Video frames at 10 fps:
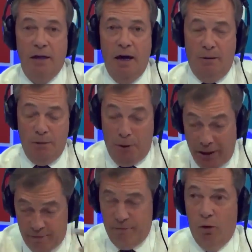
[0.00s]
and I was
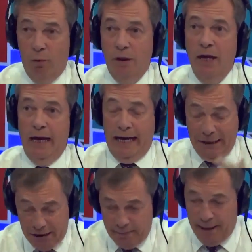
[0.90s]
putting it forward
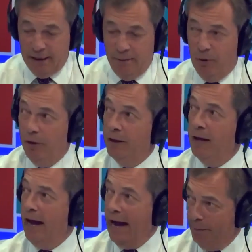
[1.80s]
as a debating point
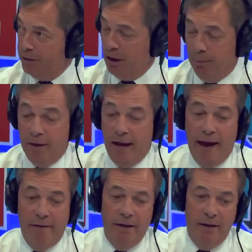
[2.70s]
at the top of the
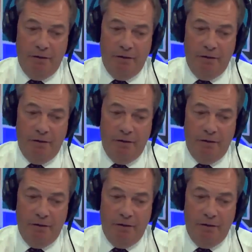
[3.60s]
hour,